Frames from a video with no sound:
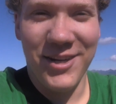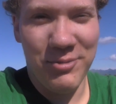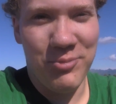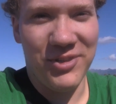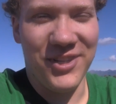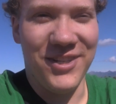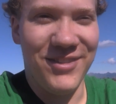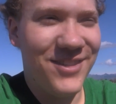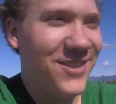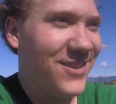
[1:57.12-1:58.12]
Good workout.
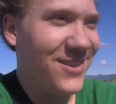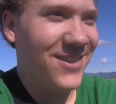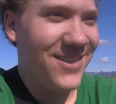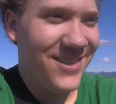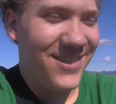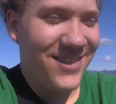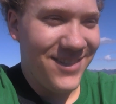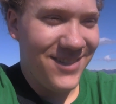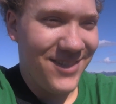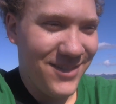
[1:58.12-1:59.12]

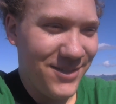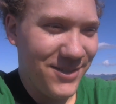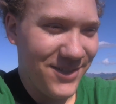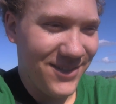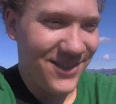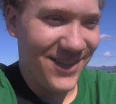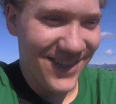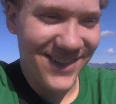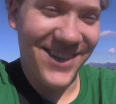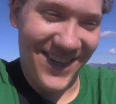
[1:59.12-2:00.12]
Almost killed all three
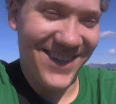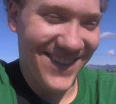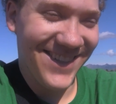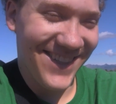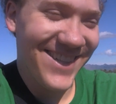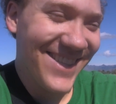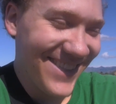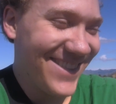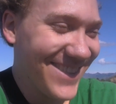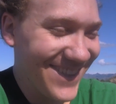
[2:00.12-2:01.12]
of us.
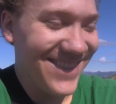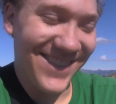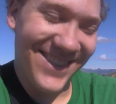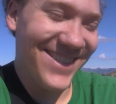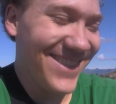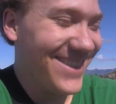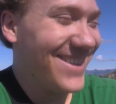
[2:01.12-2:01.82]
Yeah.